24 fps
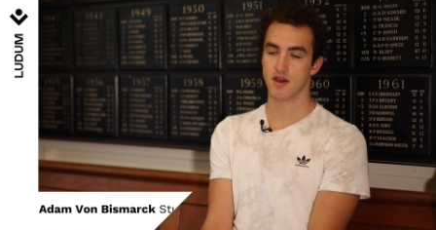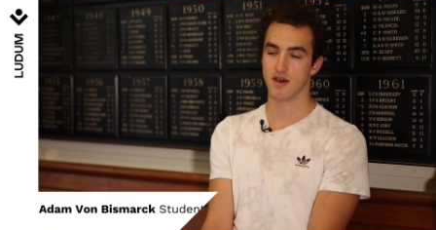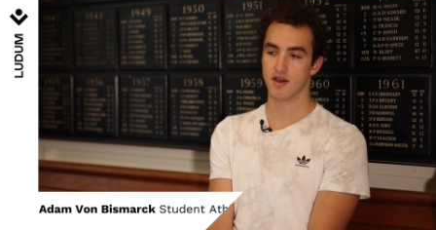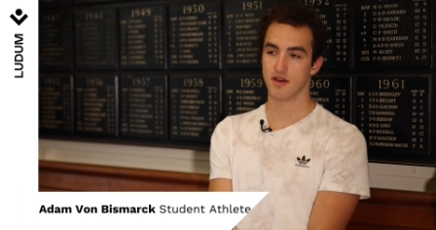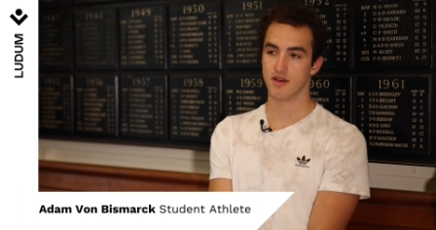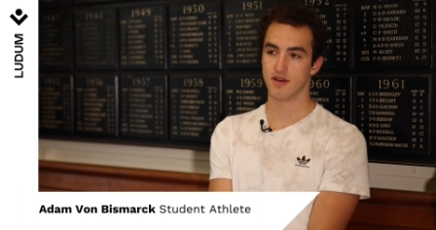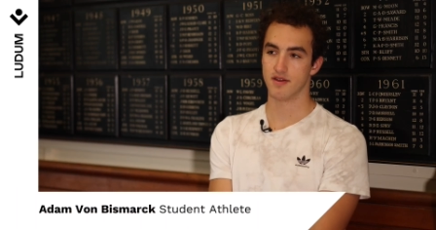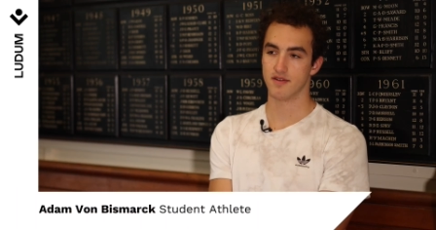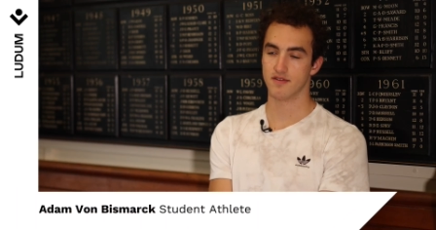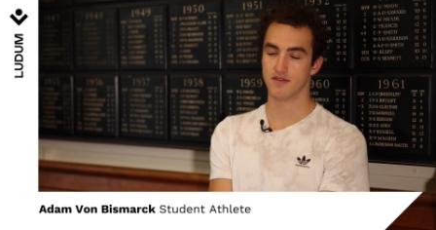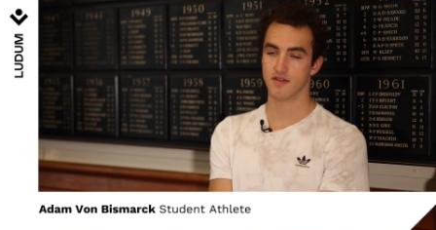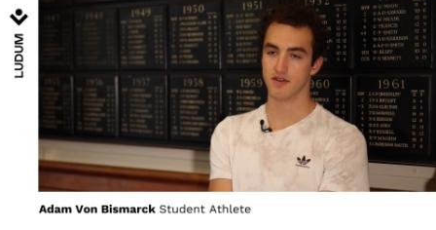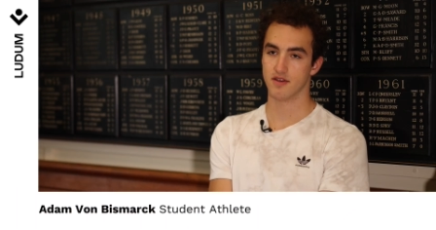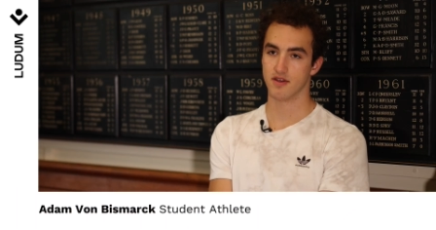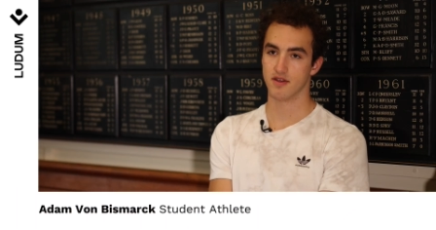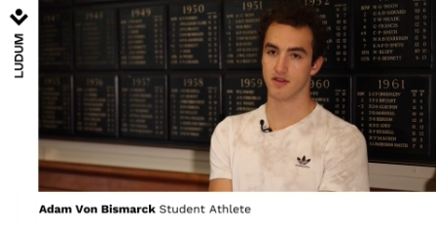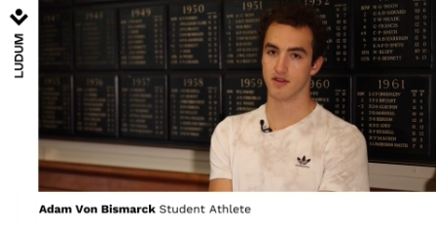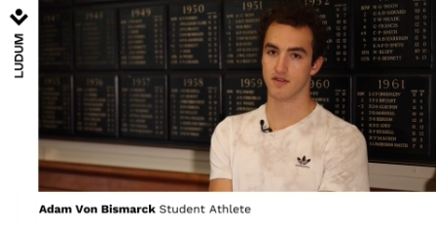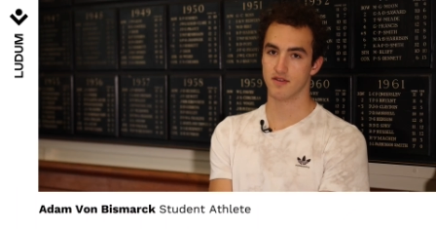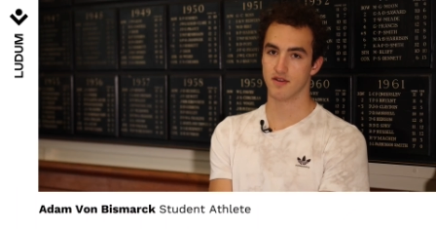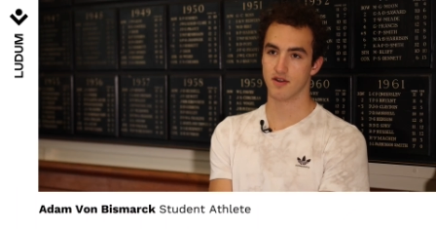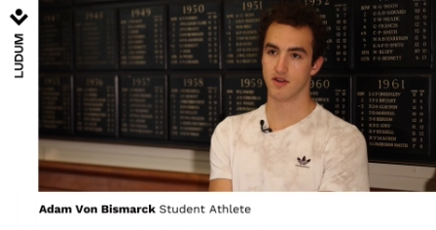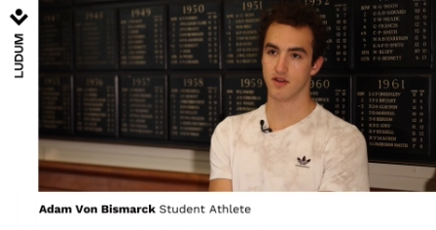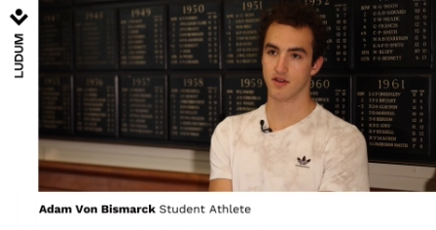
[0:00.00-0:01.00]
uh, to,
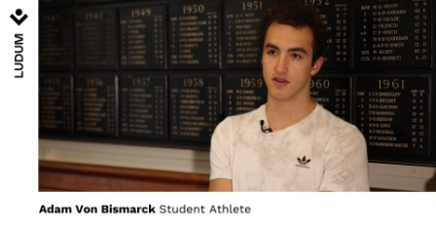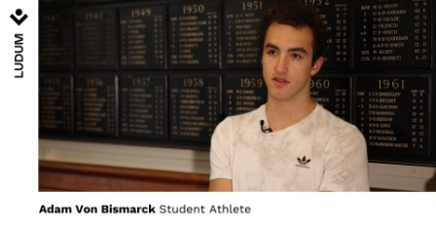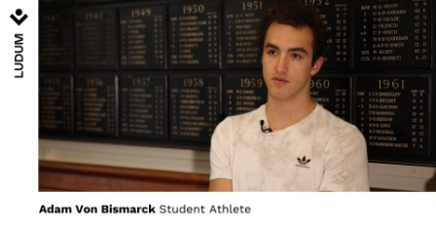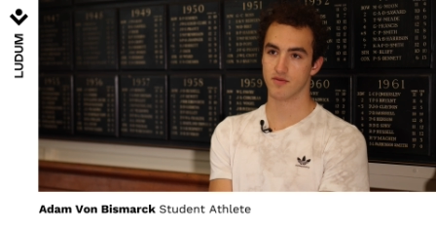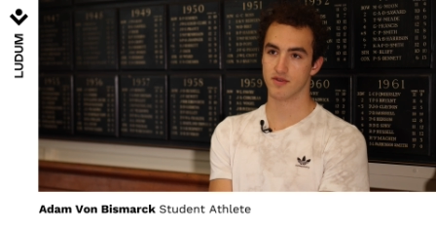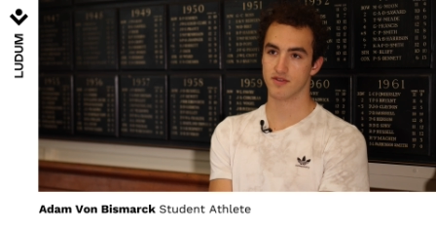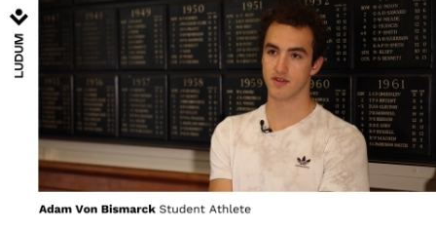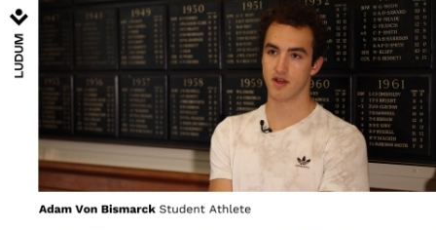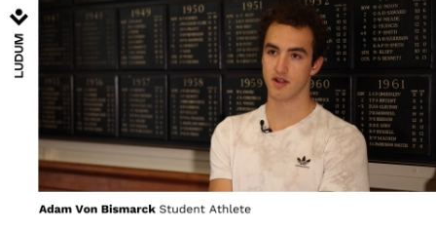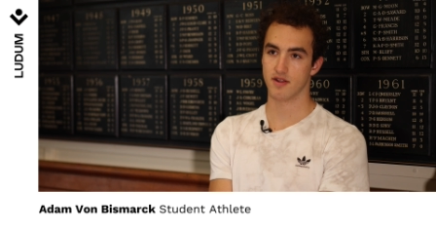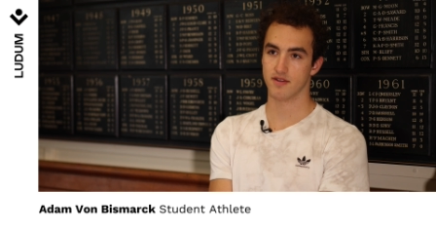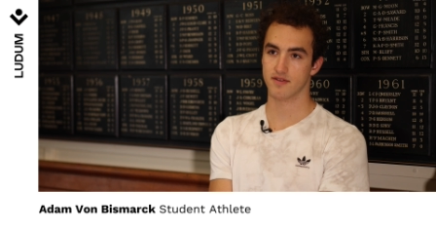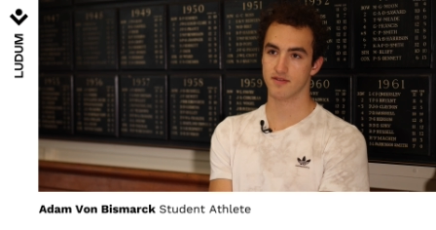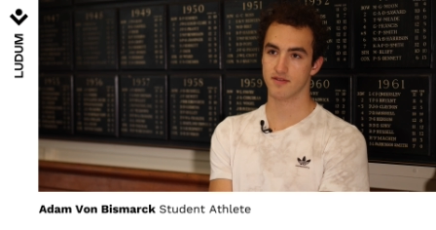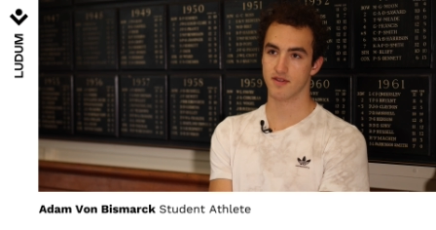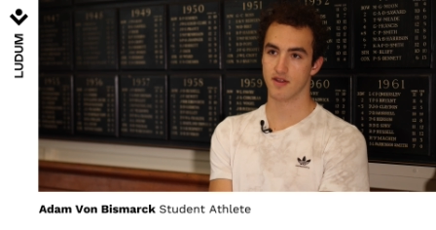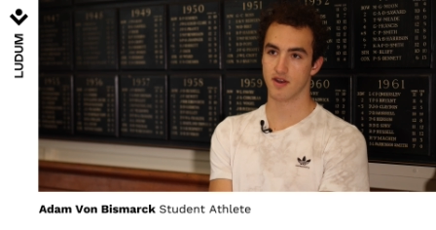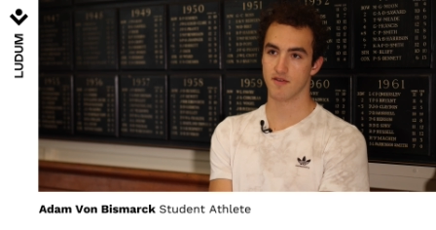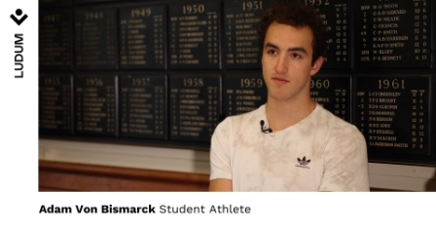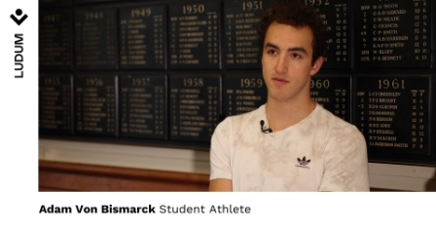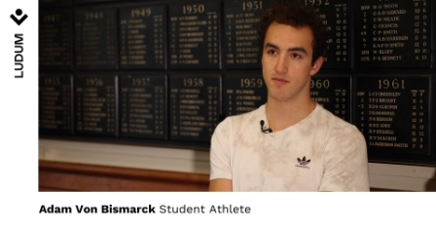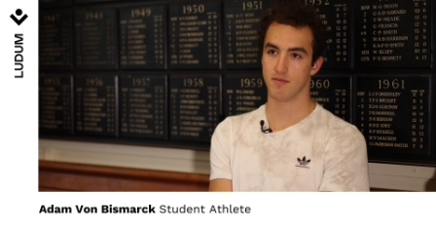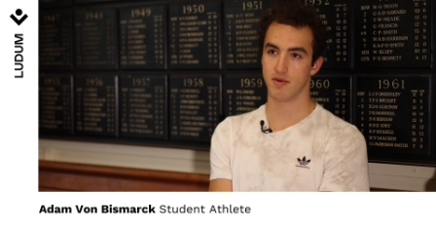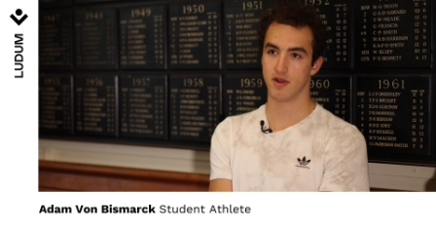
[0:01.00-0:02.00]
to look at the results
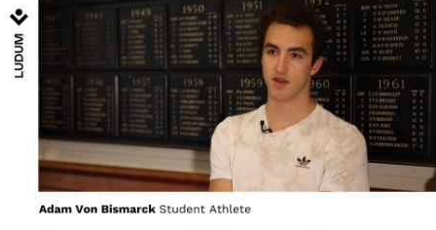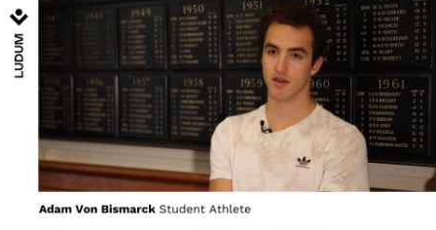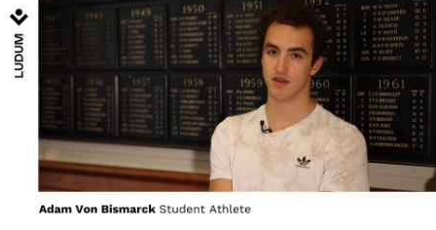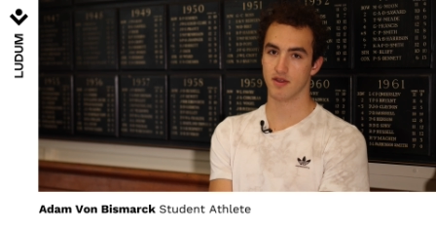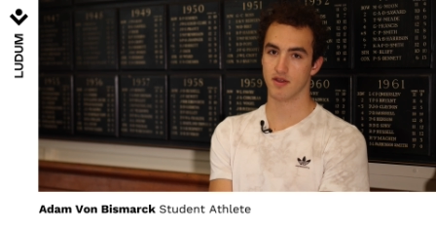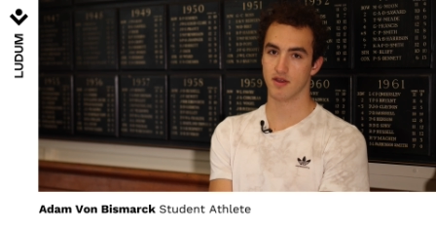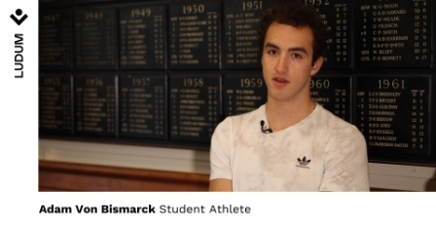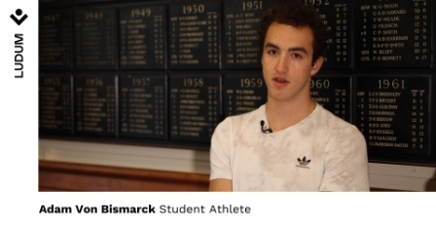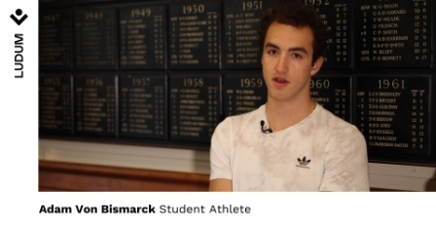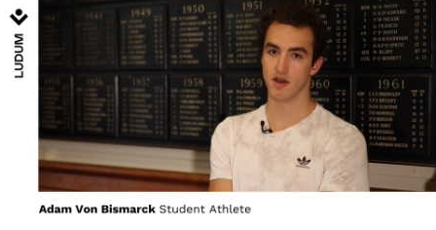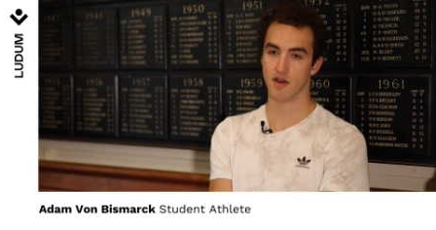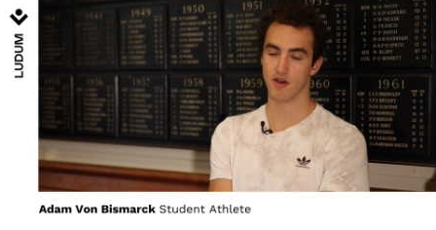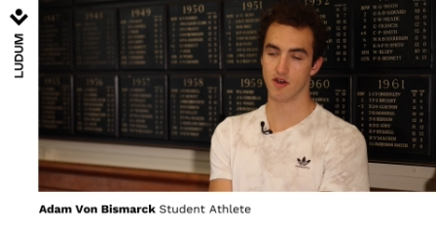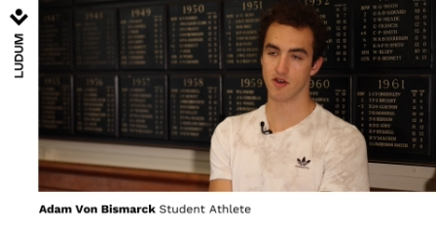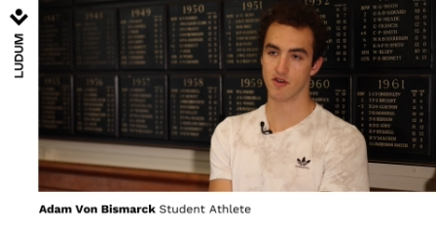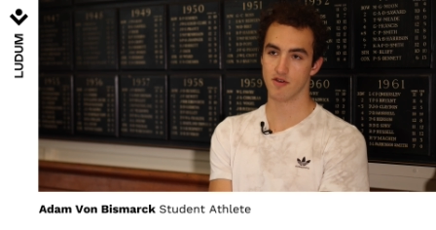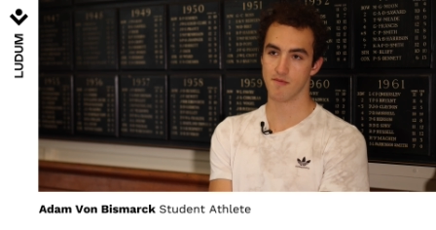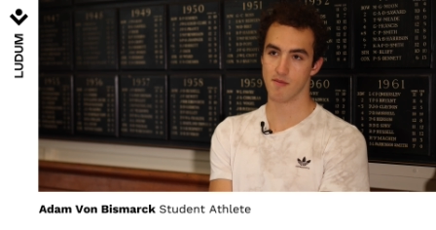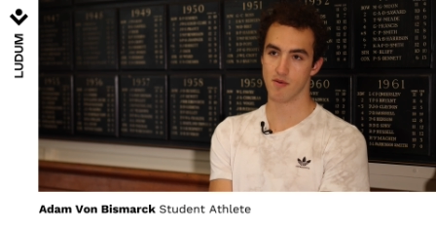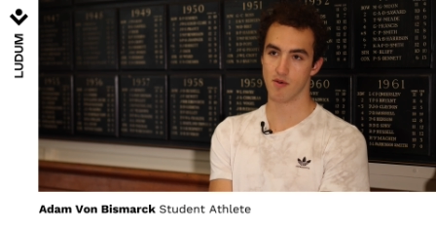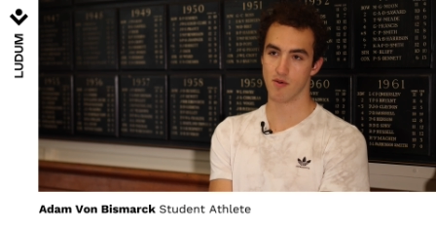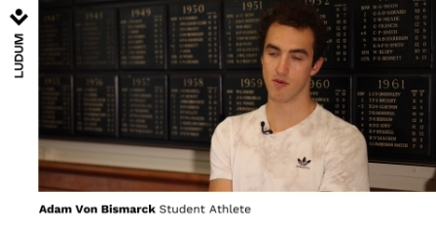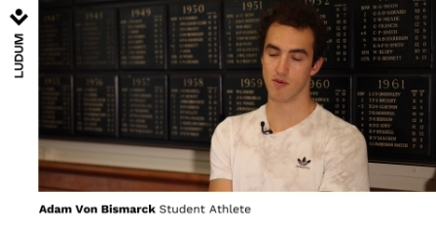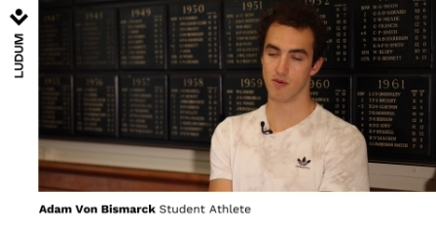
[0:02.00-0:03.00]
that I've been pulling at
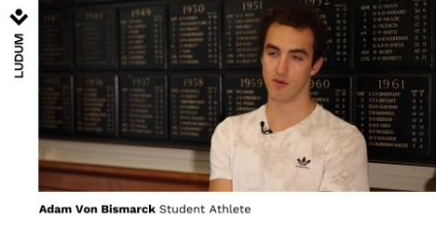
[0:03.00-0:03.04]
home